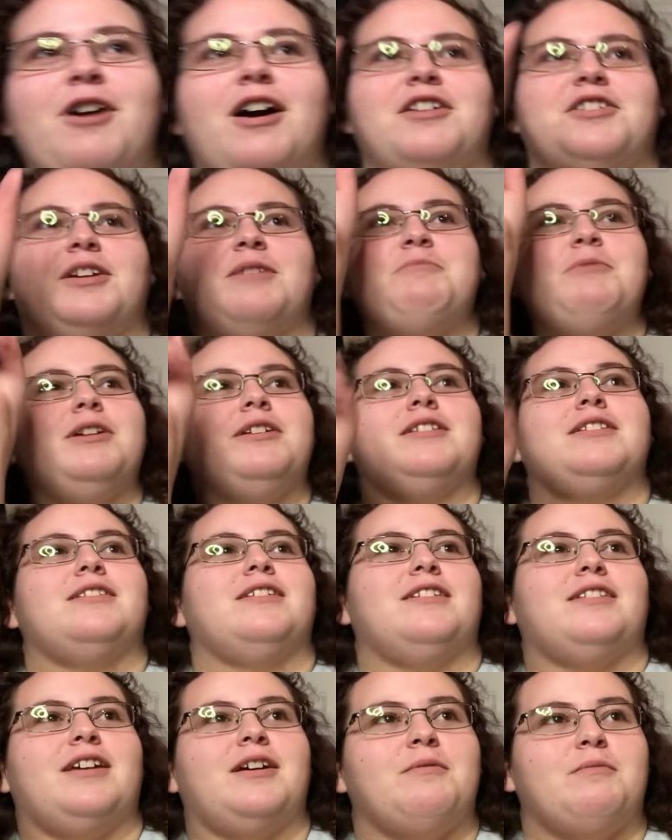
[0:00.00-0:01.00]
watch, I'm gonna
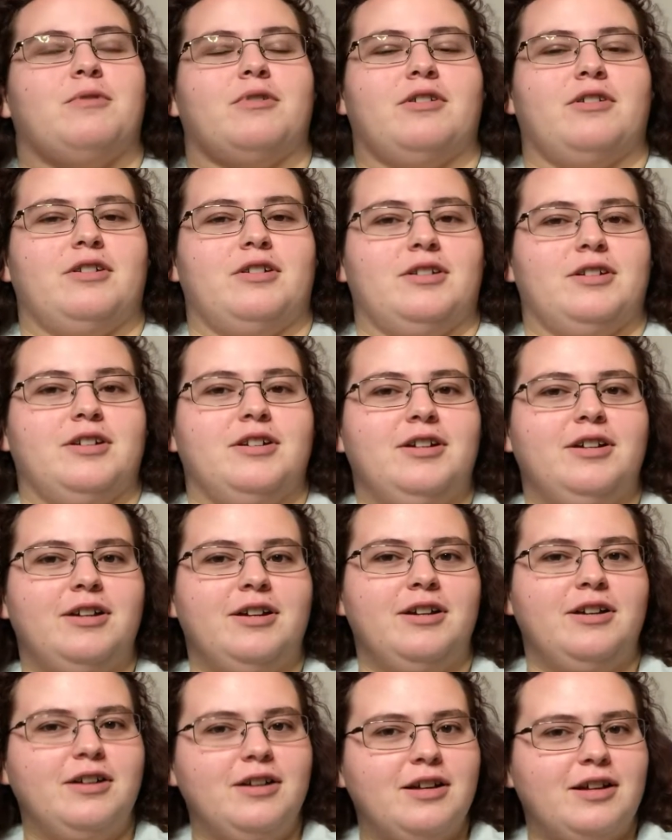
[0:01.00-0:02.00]
say that word
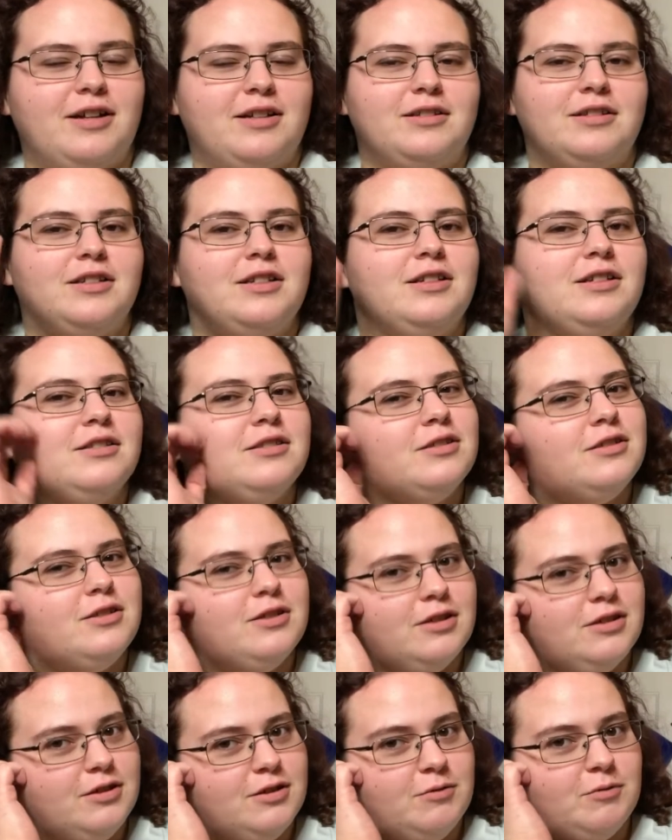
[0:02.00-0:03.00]
at least
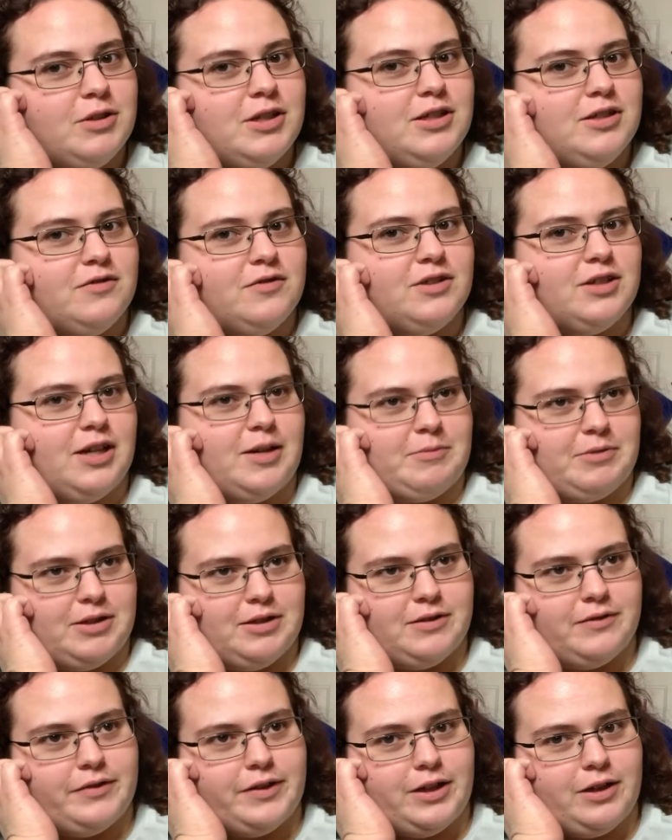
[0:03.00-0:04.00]
20 different times in
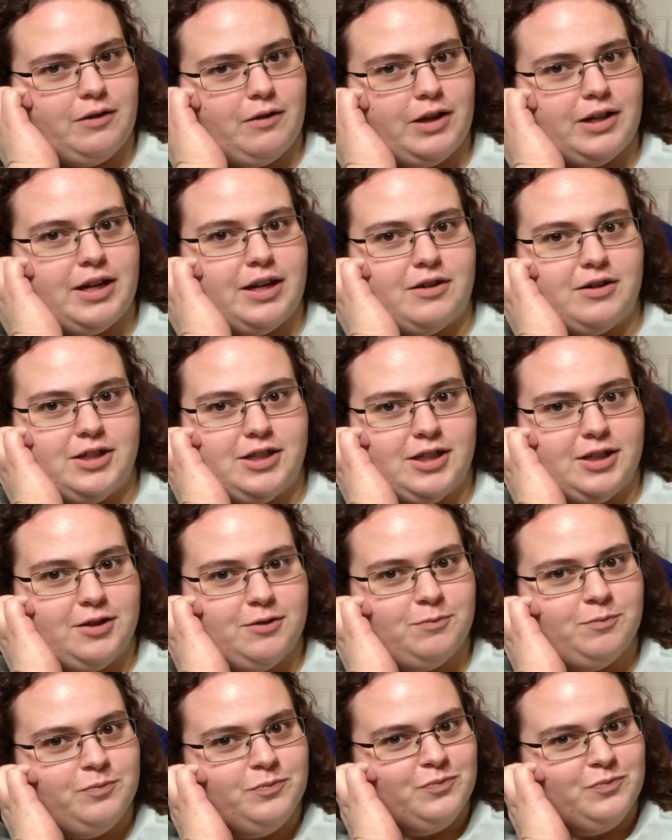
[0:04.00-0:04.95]
this video, I guarantee you.